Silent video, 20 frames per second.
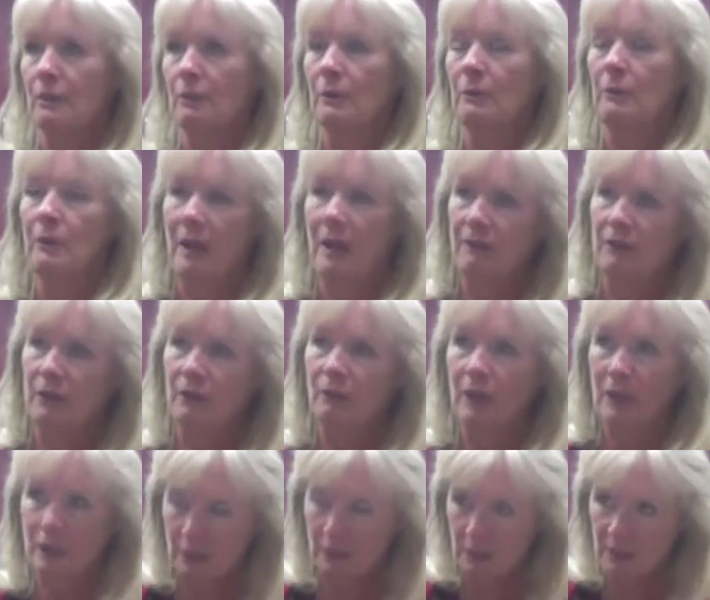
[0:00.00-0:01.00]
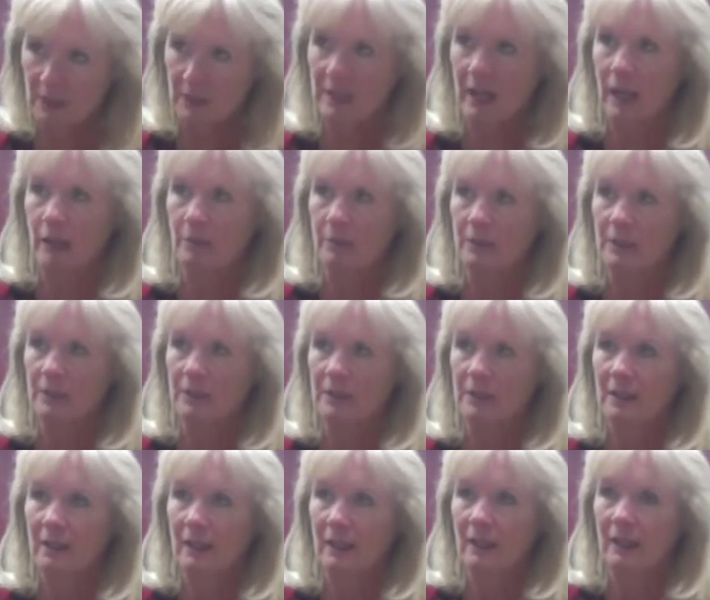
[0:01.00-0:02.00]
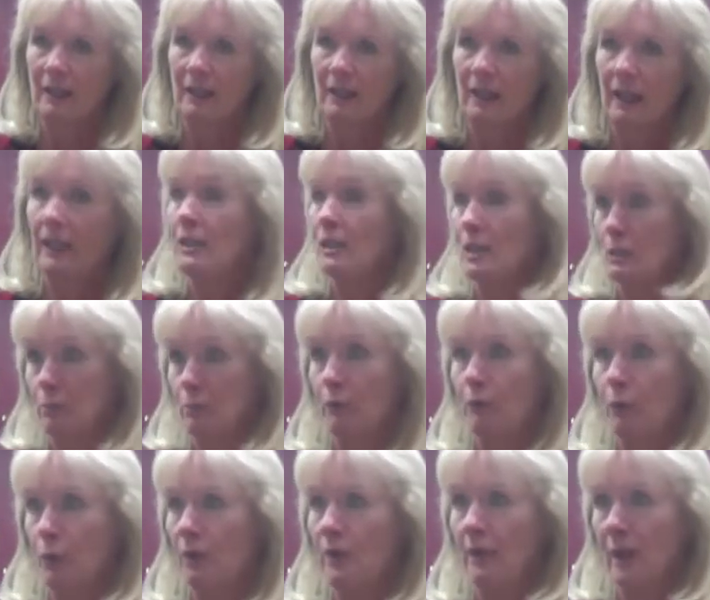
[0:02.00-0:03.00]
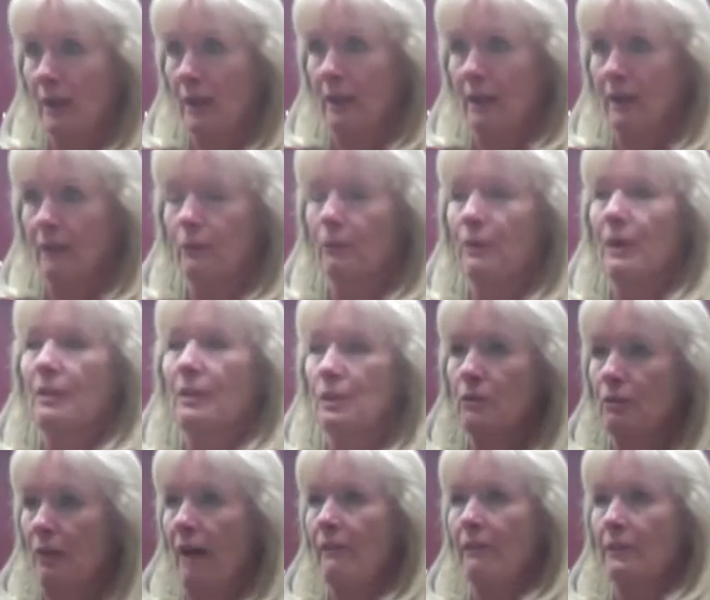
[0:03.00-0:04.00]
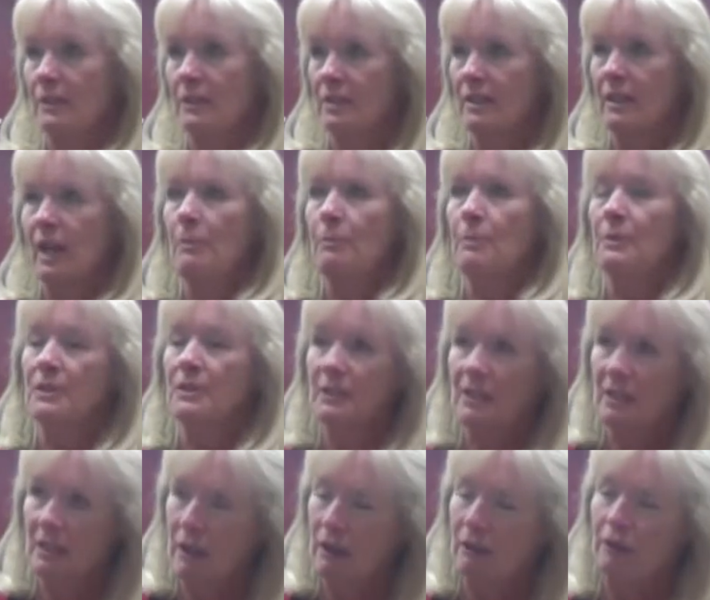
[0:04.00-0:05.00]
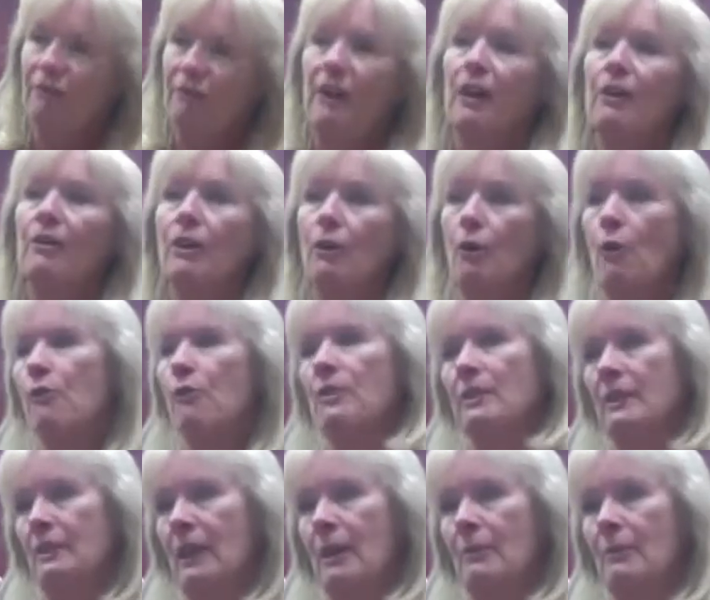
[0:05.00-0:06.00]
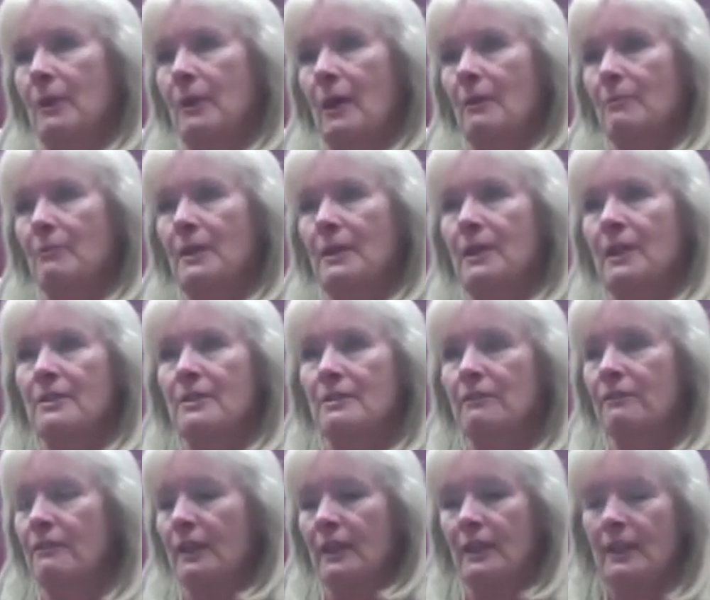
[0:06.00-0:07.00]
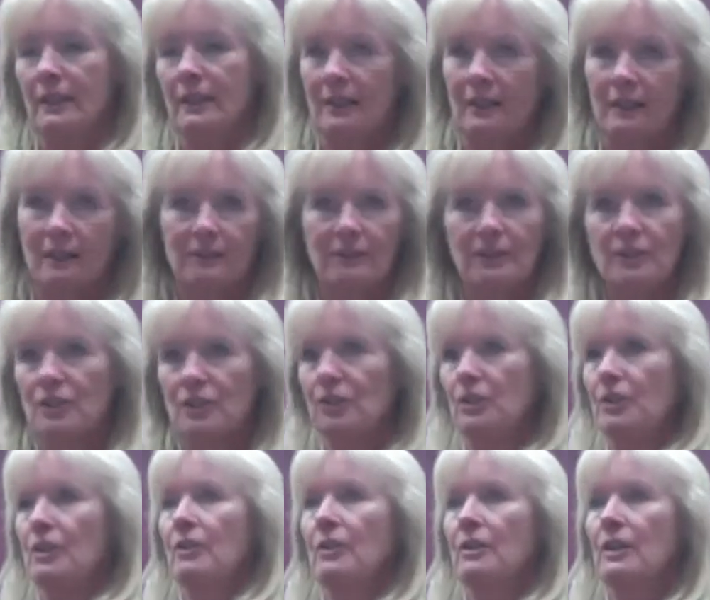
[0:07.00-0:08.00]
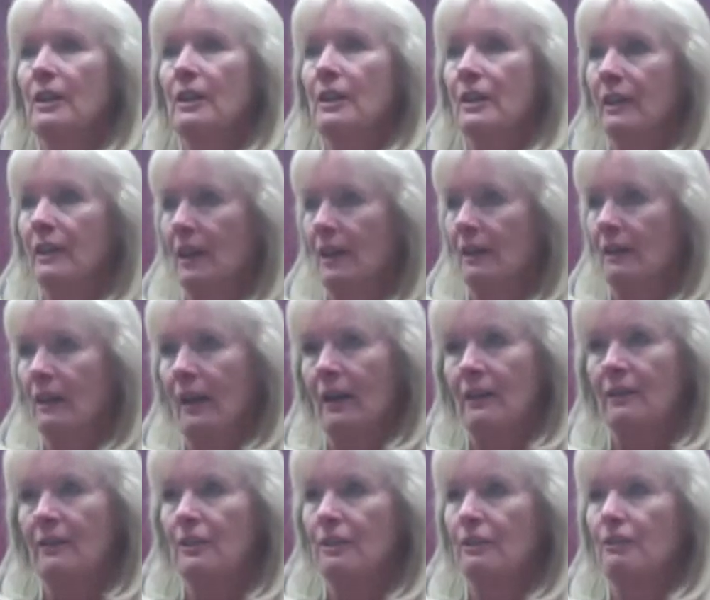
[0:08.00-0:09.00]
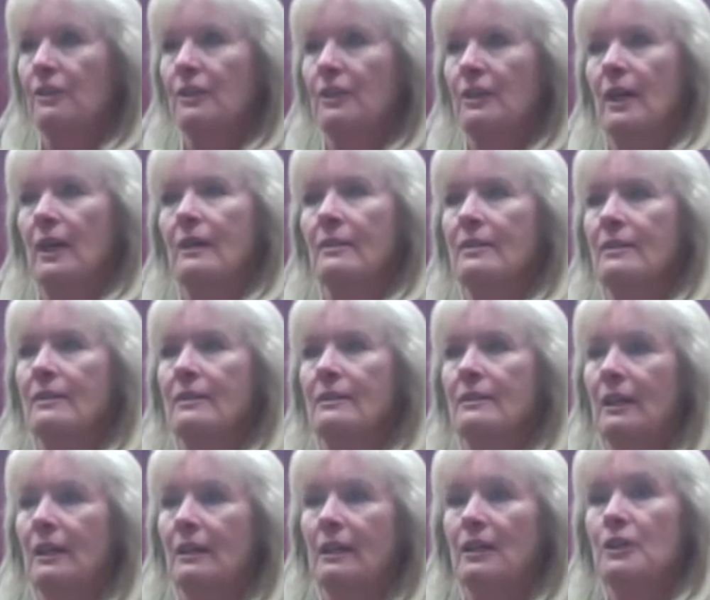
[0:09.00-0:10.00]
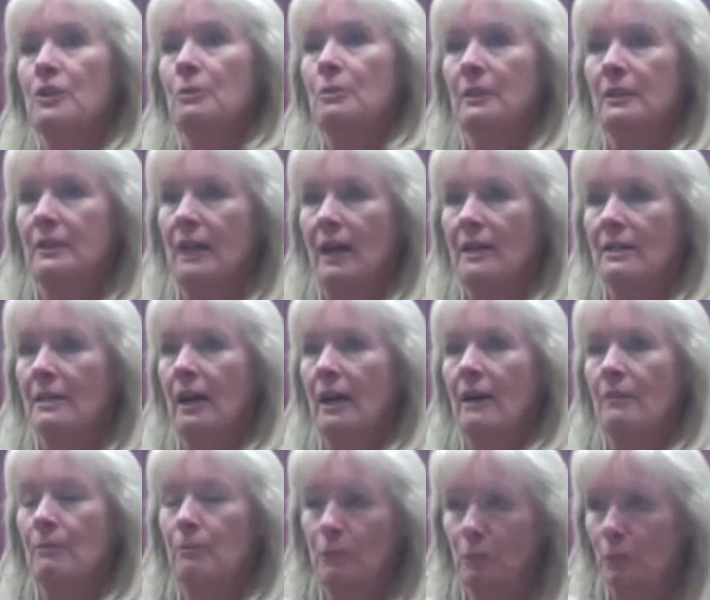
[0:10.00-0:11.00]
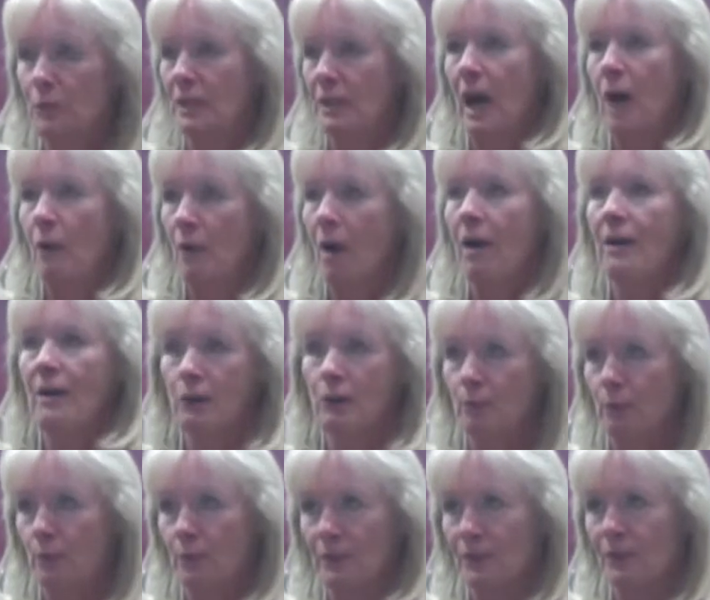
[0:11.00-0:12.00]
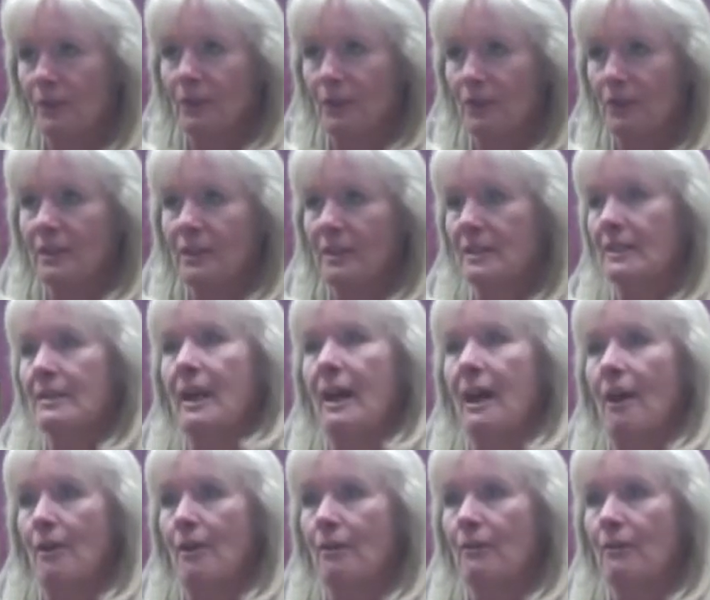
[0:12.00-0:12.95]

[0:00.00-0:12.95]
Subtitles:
We had to go to Cyprus, and this is before 9/11. We had to travel to Cyprus to take a ferry over to Lebanon because of the security and the different things. And in Israel at that time was how our airport security is now.